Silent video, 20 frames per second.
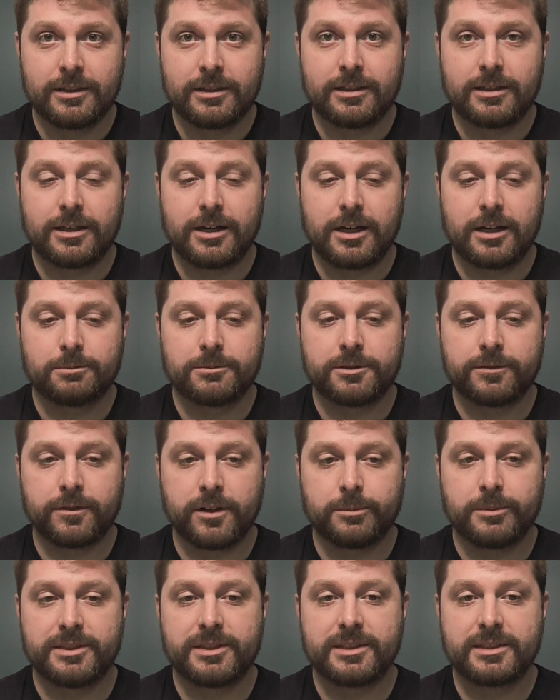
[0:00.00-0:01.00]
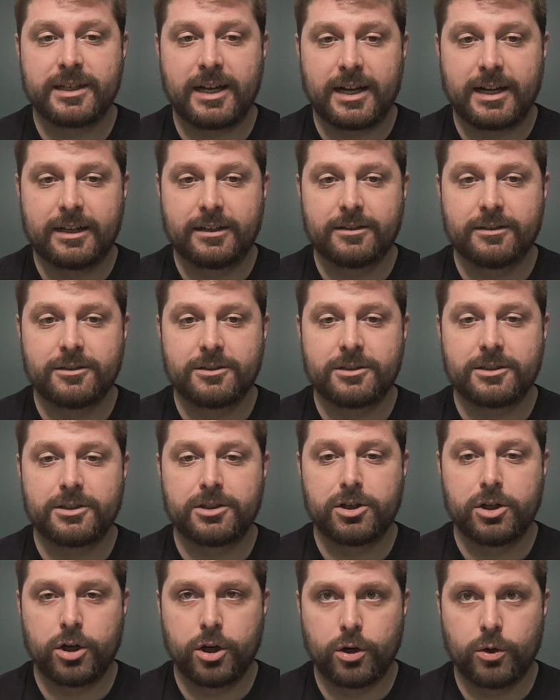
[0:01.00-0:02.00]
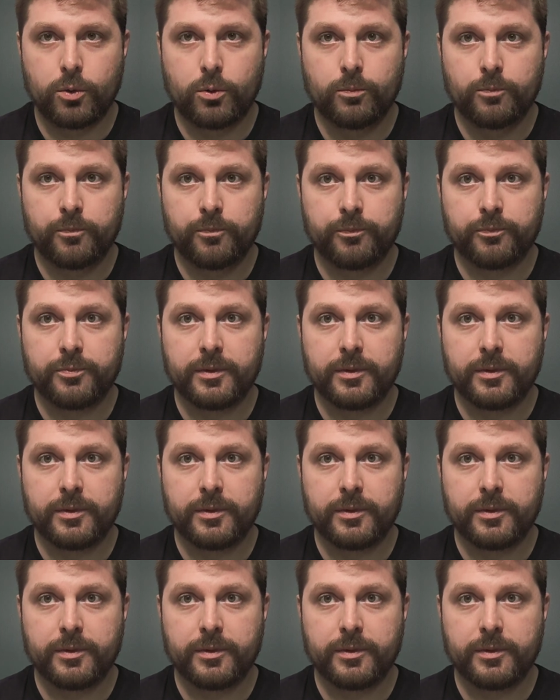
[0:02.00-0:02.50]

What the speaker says: comes from a desire to know,